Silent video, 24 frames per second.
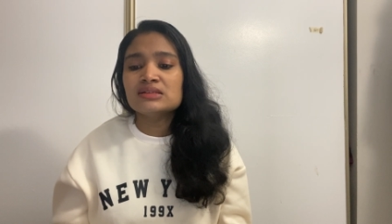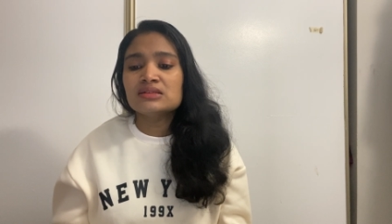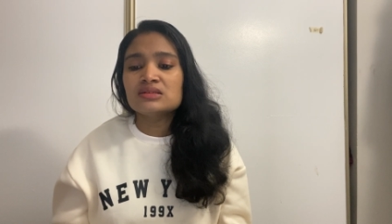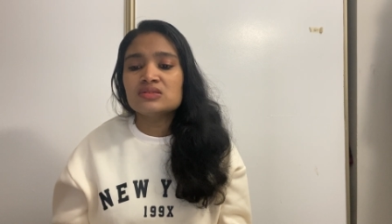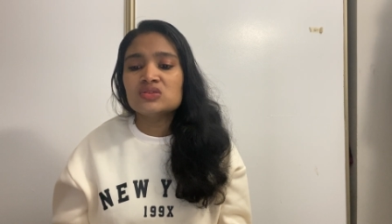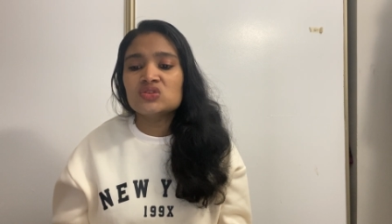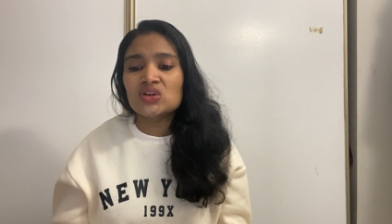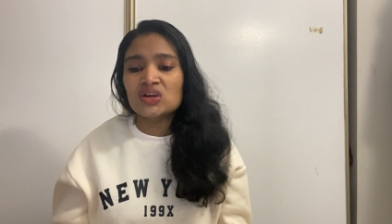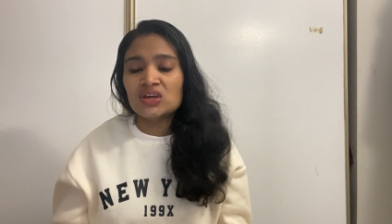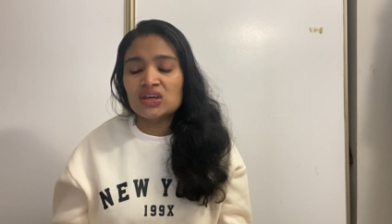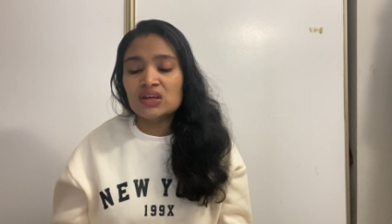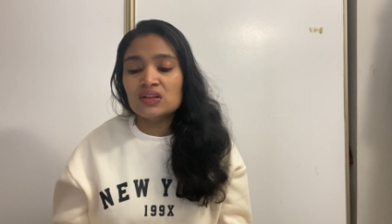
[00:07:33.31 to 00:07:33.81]

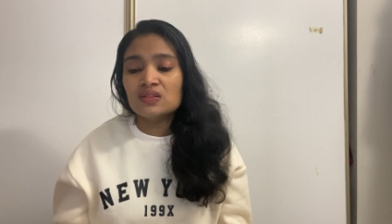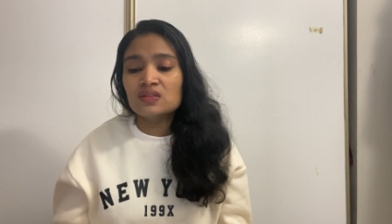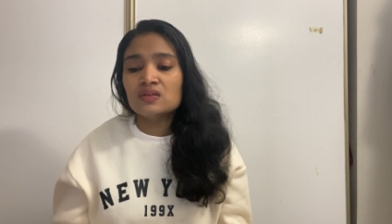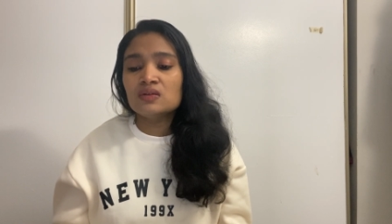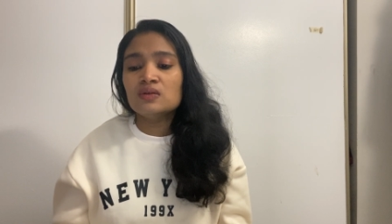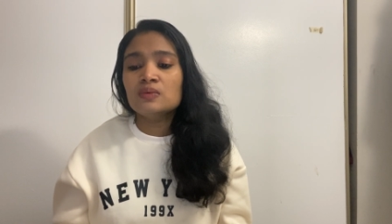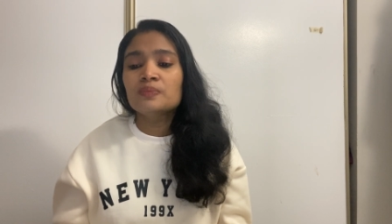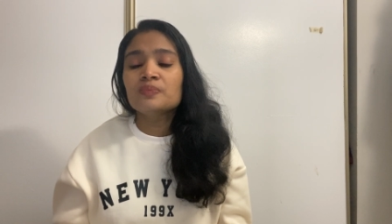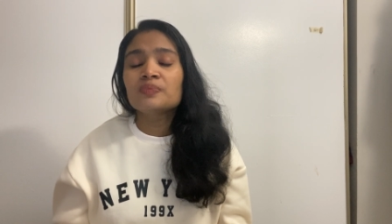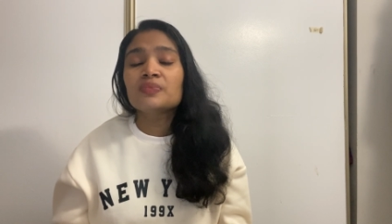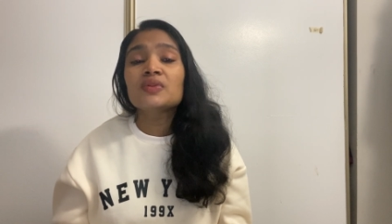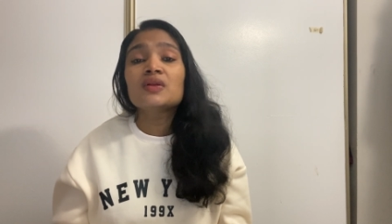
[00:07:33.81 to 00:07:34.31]
checking the
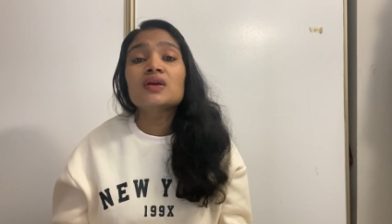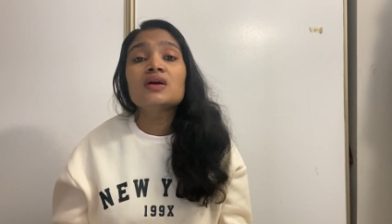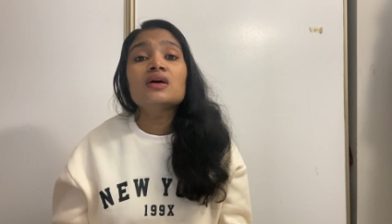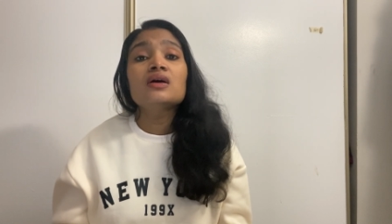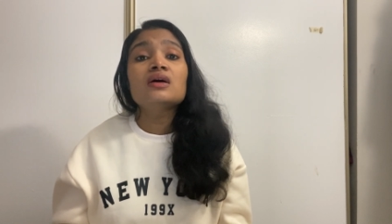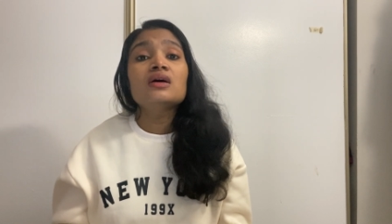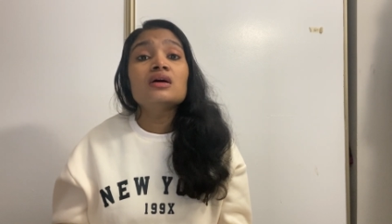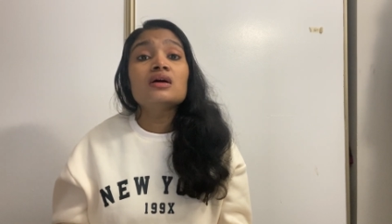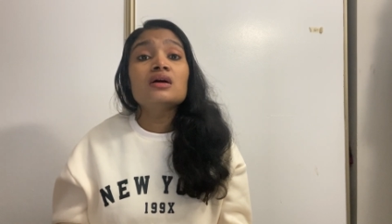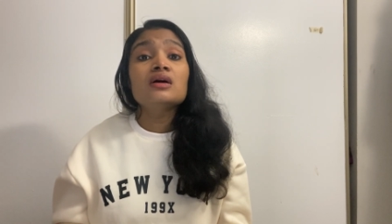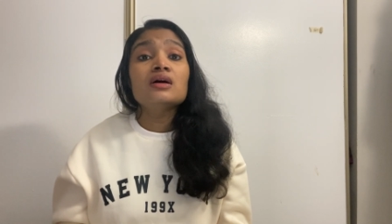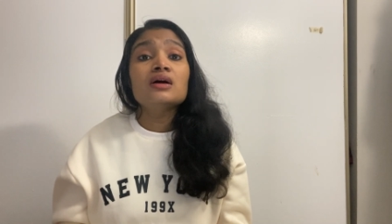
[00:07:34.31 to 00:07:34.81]

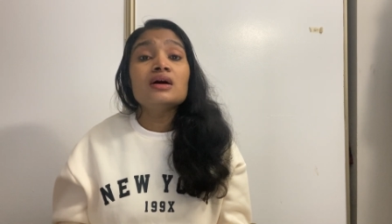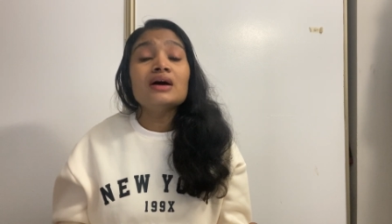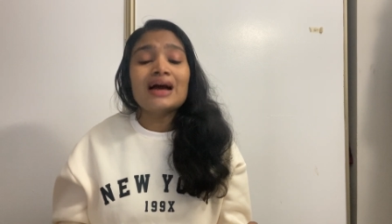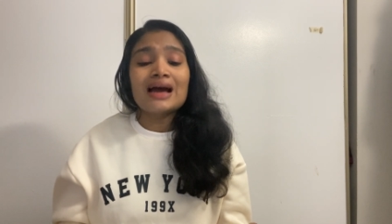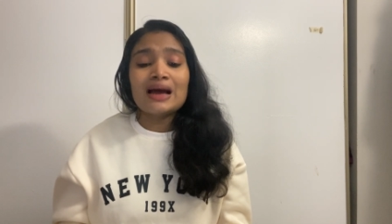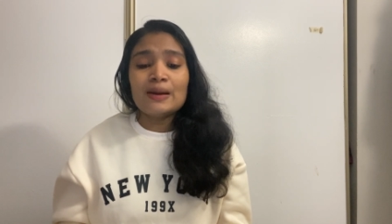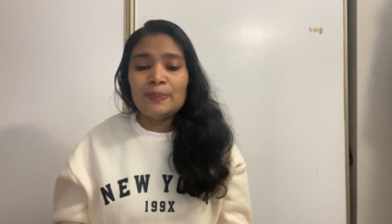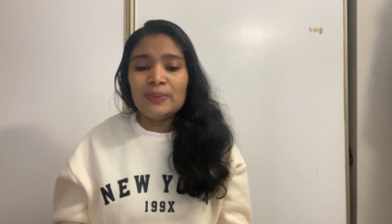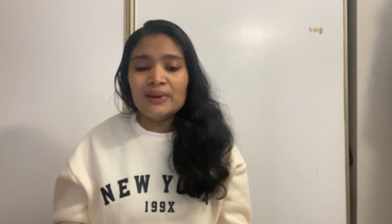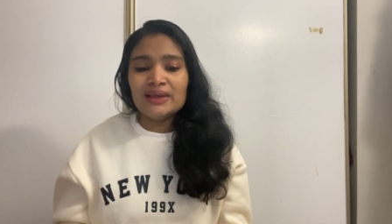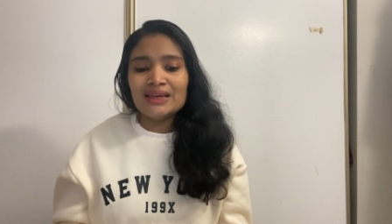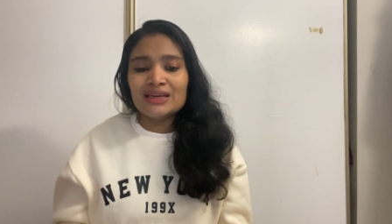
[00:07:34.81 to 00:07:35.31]

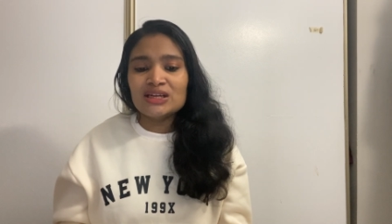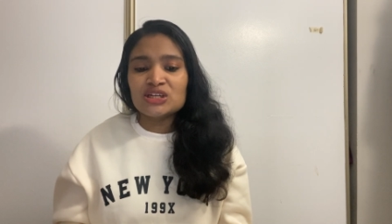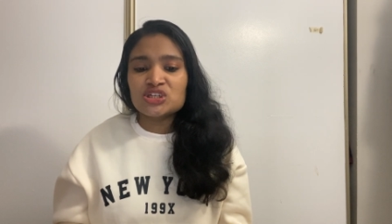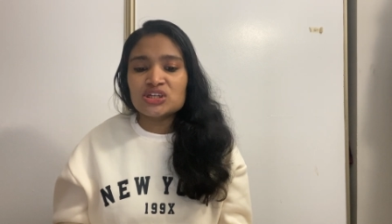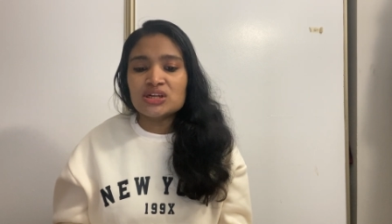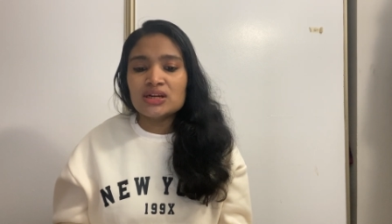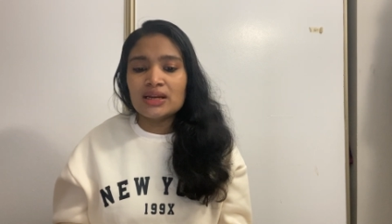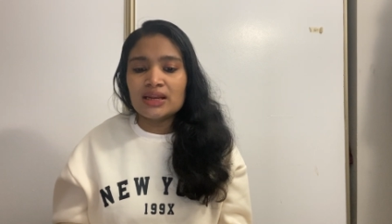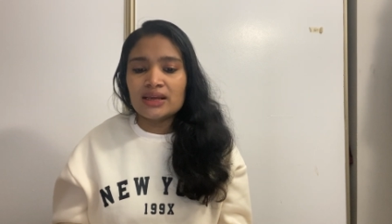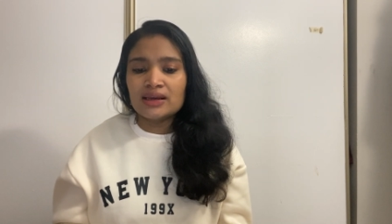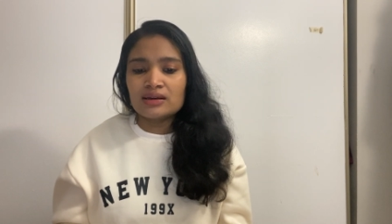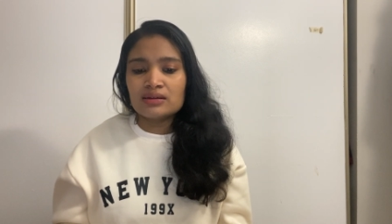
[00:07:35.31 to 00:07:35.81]
application
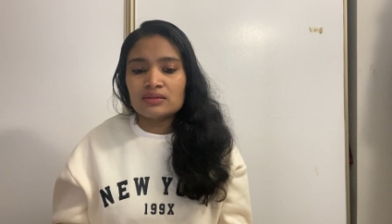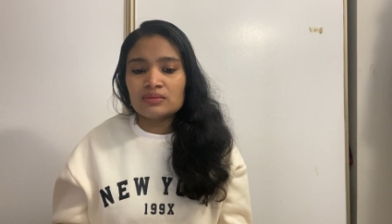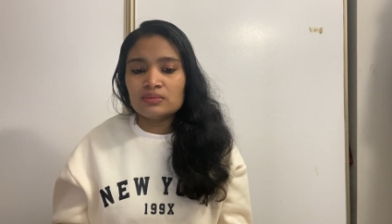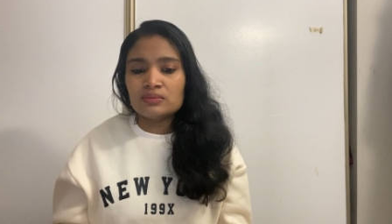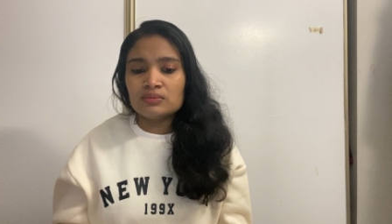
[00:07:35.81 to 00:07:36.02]
link.